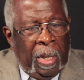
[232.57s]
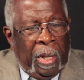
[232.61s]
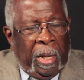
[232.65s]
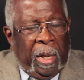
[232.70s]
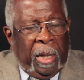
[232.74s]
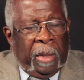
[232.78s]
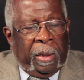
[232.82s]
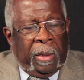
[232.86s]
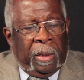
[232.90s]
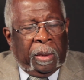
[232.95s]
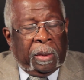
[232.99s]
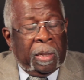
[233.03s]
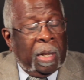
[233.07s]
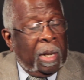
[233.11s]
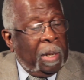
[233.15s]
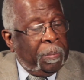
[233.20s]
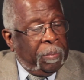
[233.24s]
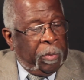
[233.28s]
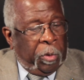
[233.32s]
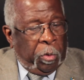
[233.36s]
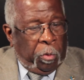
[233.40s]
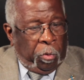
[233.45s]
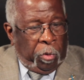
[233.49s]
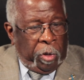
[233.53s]
And the top
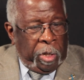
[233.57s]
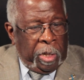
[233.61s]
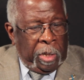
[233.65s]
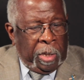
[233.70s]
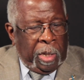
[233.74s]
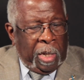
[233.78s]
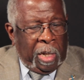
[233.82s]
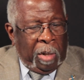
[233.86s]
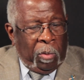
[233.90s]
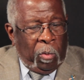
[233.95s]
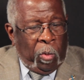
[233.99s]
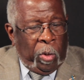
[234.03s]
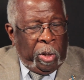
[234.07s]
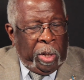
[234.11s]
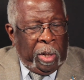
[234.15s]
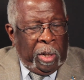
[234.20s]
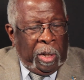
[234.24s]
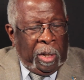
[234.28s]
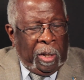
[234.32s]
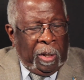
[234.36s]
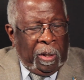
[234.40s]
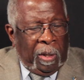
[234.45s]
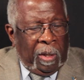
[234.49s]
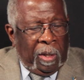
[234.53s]
3 that
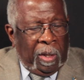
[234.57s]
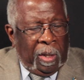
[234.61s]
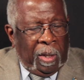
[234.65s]
we